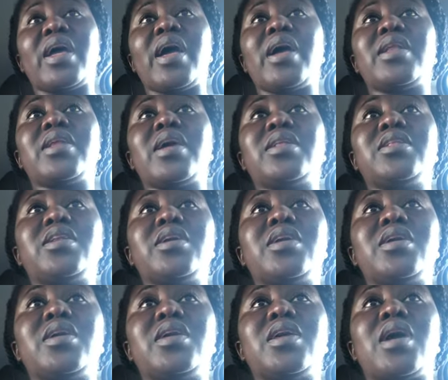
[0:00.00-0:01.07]
and
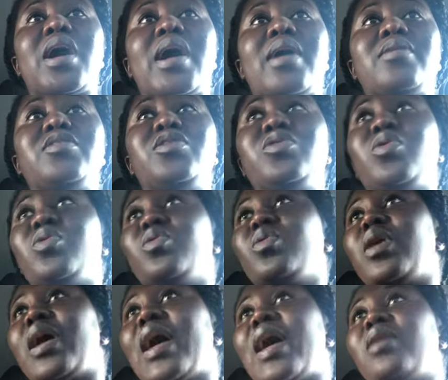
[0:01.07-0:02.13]
the
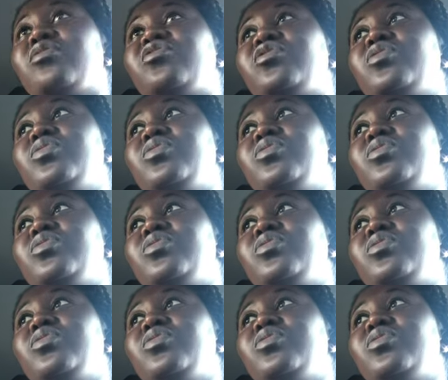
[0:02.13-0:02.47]
how